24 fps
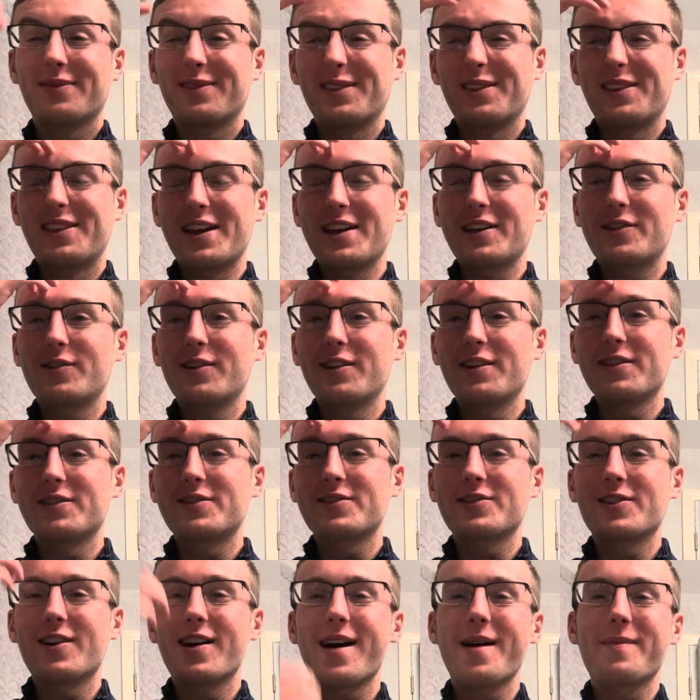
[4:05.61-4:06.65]
they couldn't
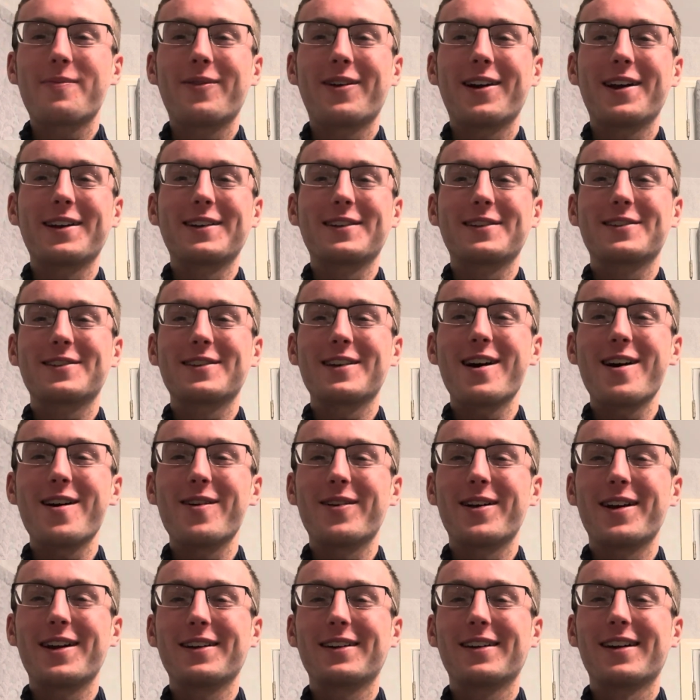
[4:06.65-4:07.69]
stop, like,
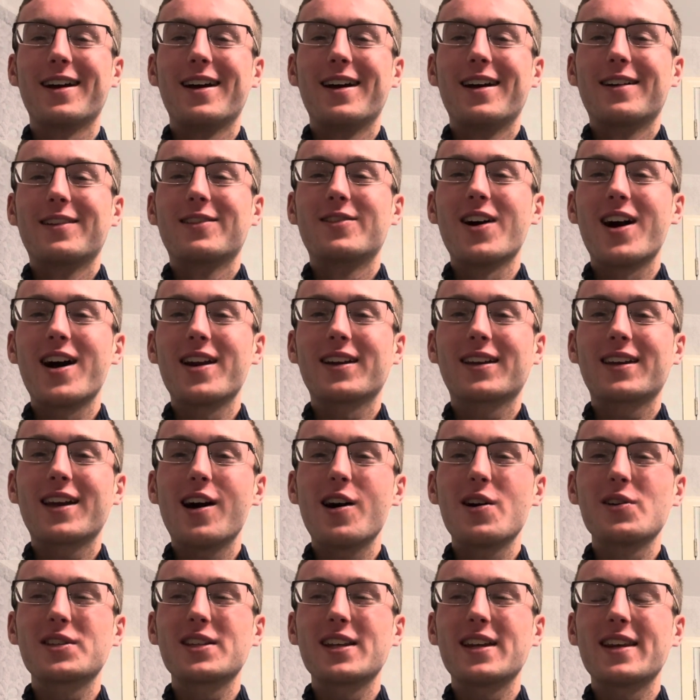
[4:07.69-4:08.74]
selling Donna
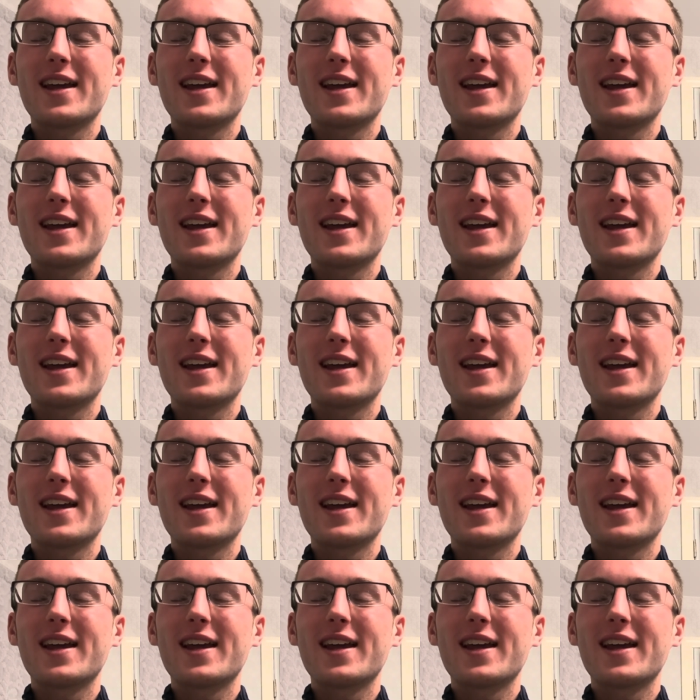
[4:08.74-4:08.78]
Kelce.